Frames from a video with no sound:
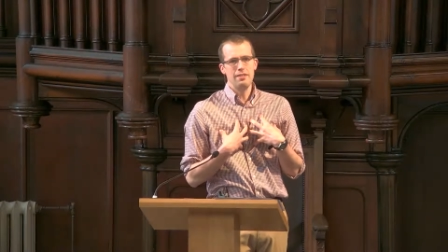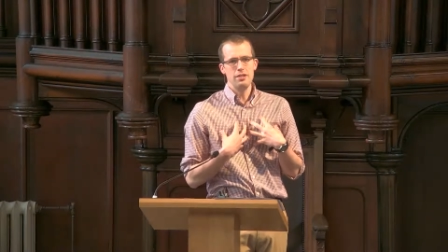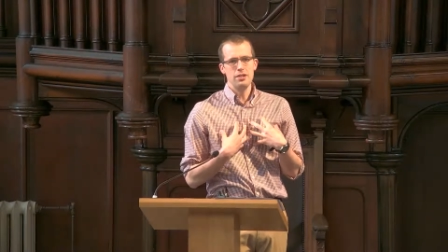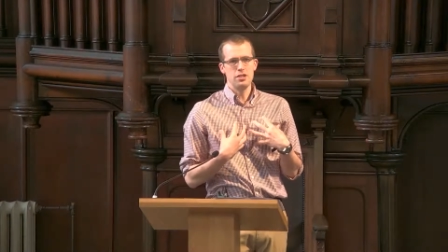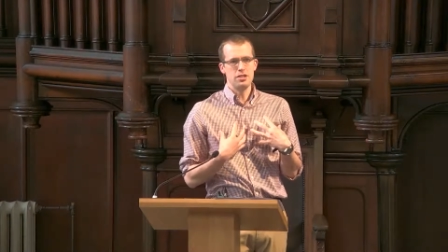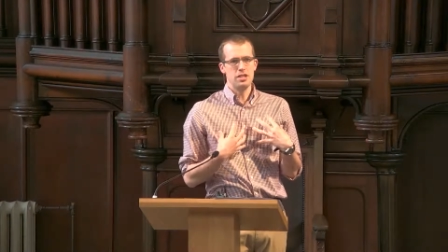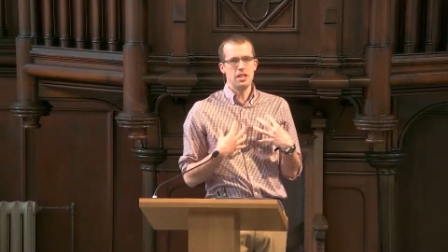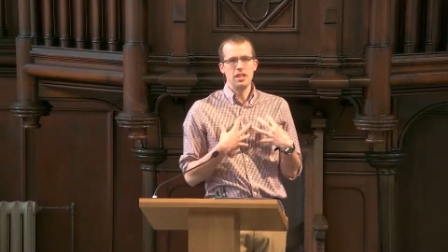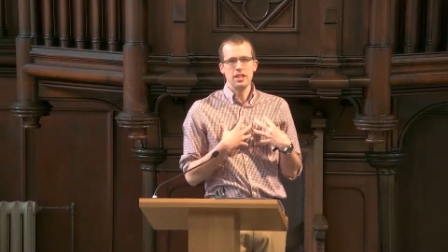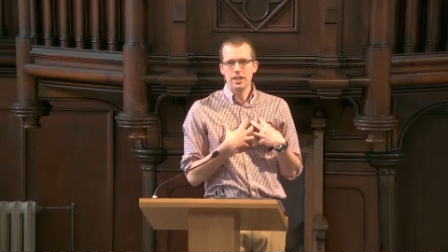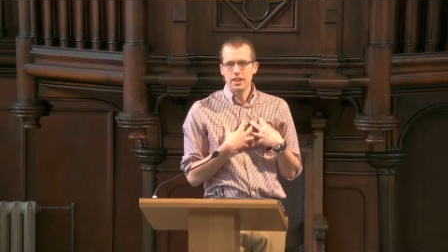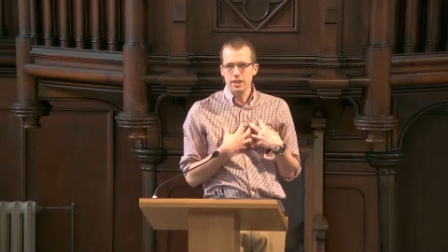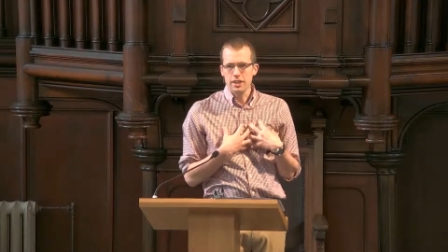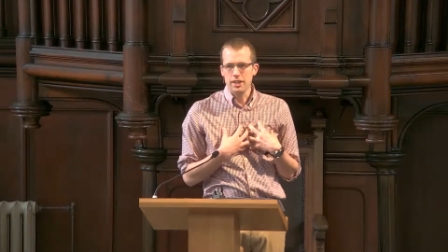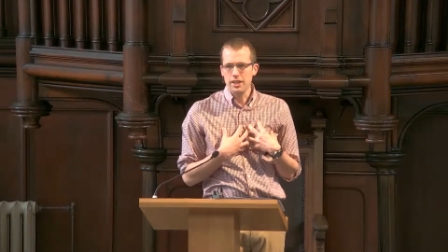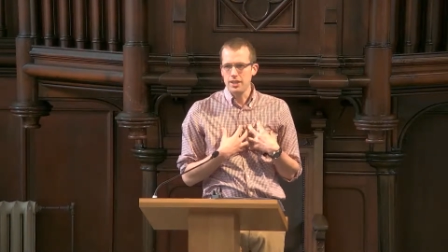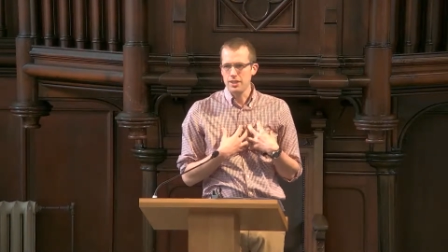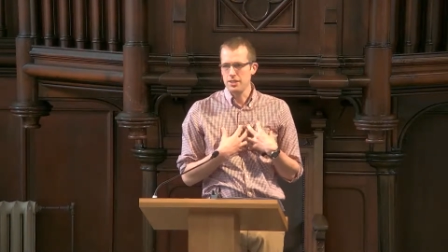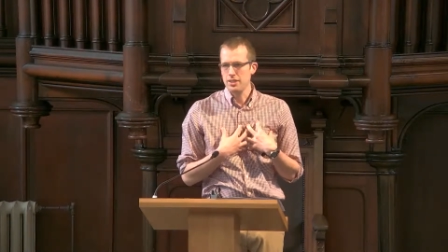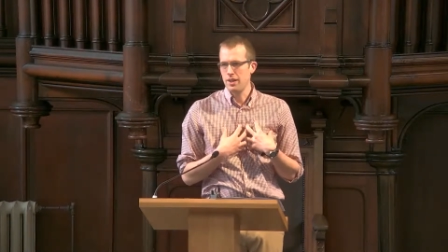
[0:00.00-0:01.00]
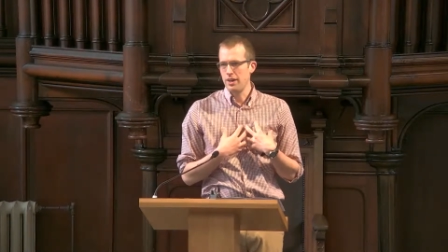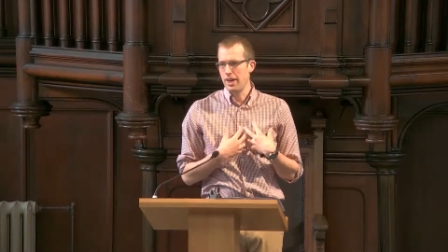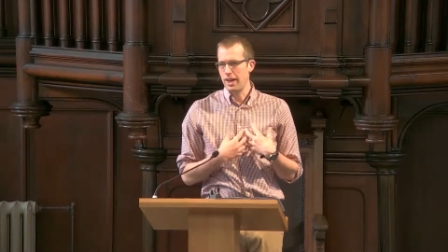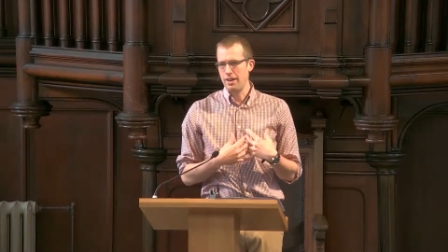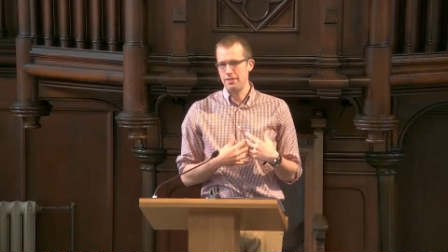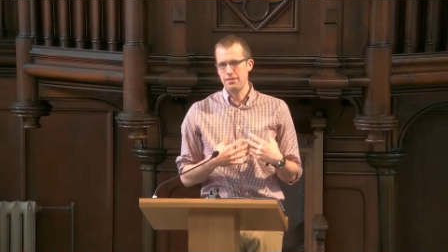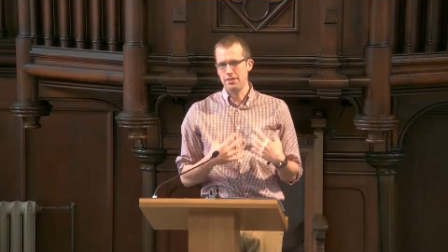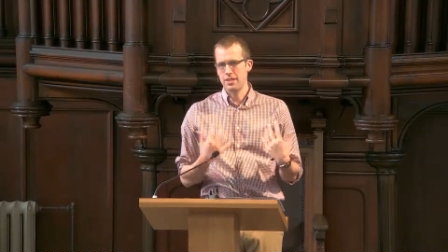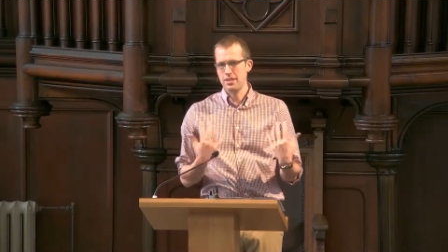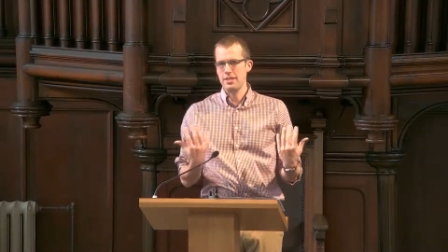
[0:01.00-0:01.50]
just the little things in our
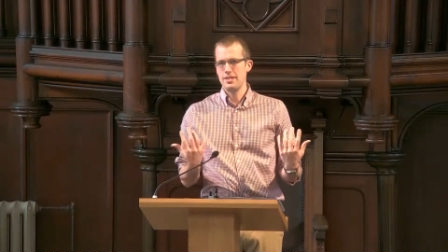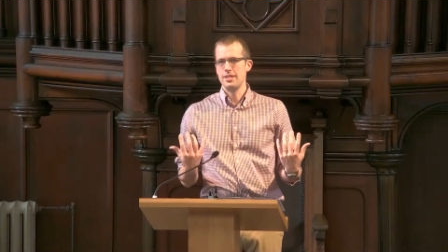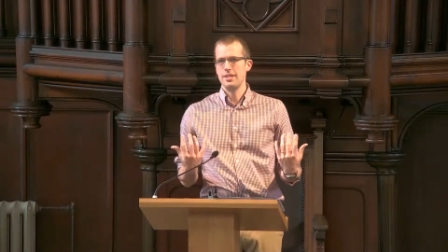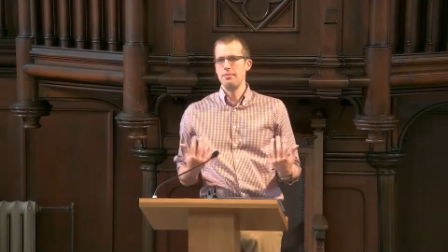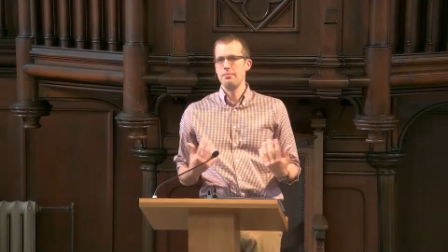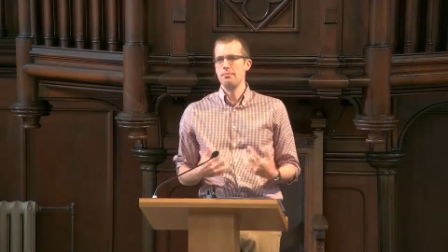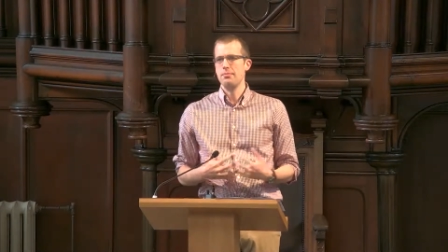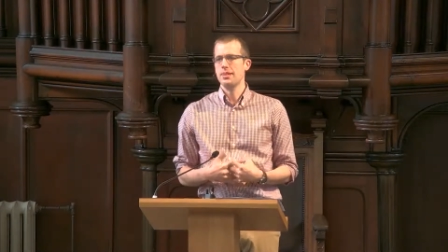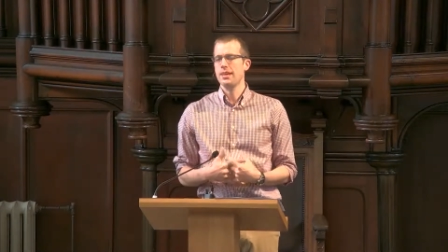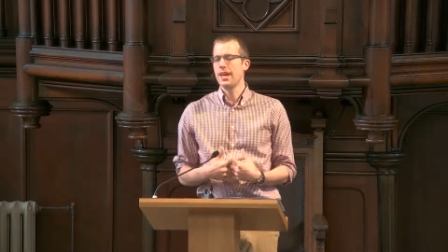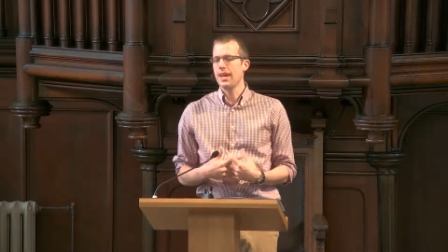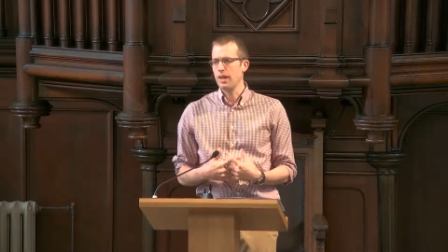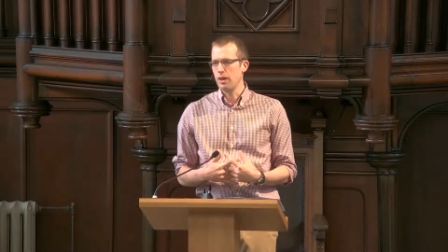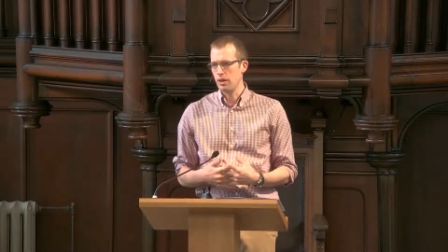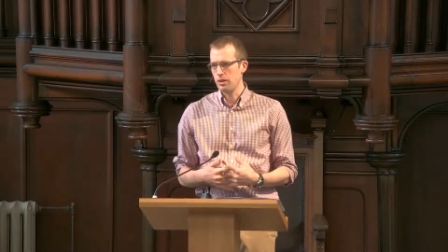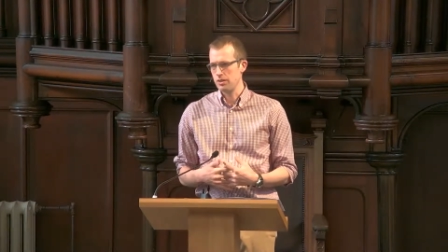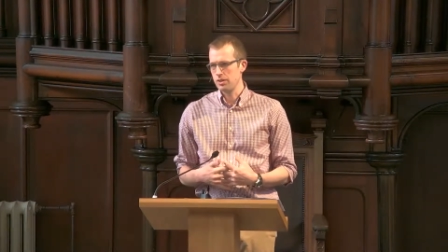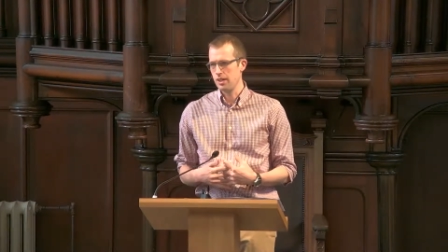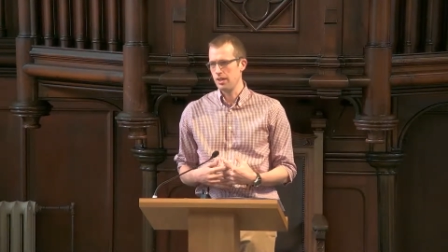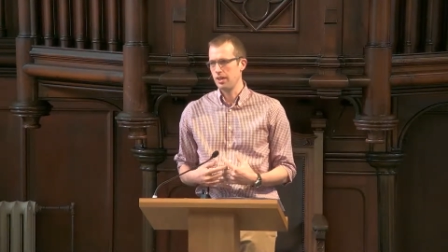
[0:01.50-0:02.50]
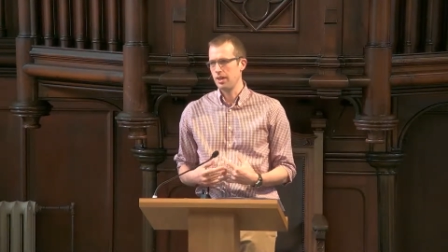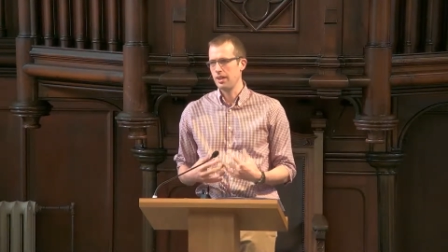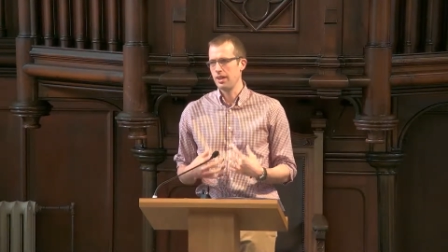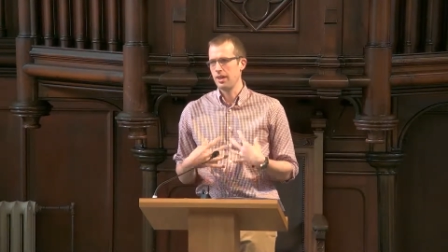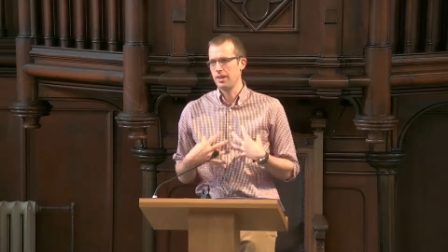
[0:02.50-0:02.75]
lives can seem chaotic,